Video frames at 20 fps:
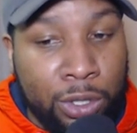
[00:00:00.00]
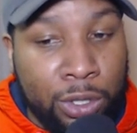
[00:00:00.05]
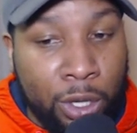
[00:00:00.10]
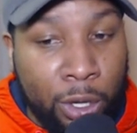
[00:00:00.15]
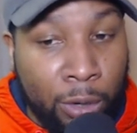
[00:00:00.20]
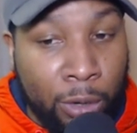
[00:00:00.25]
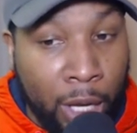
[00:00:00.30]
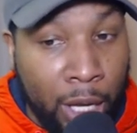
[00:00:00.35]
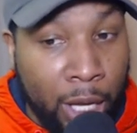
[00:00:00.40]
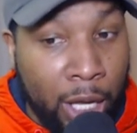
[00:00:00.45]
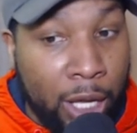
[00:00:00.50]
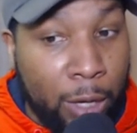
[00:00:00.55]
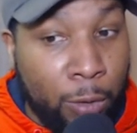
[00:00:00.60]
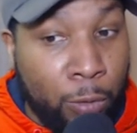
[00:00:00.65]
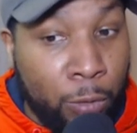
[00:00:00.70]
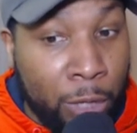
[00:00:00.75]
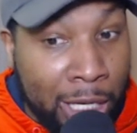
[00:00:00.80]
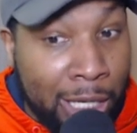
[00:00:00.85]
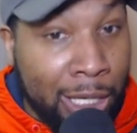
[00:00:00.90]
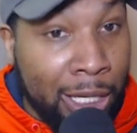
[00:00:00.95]
So
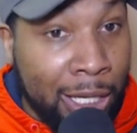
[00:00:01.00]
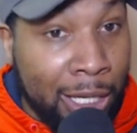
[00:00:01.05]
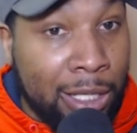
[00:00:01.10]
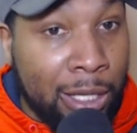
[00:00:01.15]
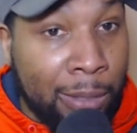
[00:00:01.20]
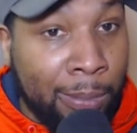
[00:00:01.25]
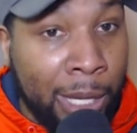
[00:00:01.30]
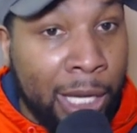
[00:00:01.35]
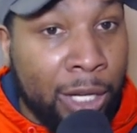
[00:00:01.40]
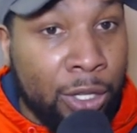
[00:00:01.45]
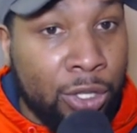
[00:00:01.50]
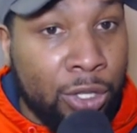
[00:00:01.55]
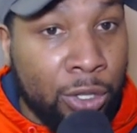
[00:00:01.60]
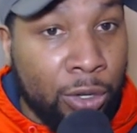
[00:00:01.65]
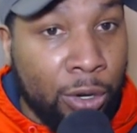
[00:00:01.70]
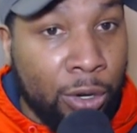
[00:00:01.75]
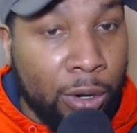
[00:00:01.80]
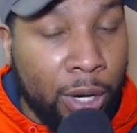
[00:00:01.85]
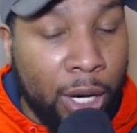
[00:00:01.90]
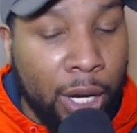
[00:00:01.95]
we need to make
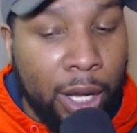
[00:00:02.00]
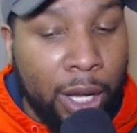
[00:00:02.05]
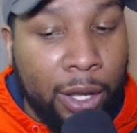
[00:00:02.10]
sure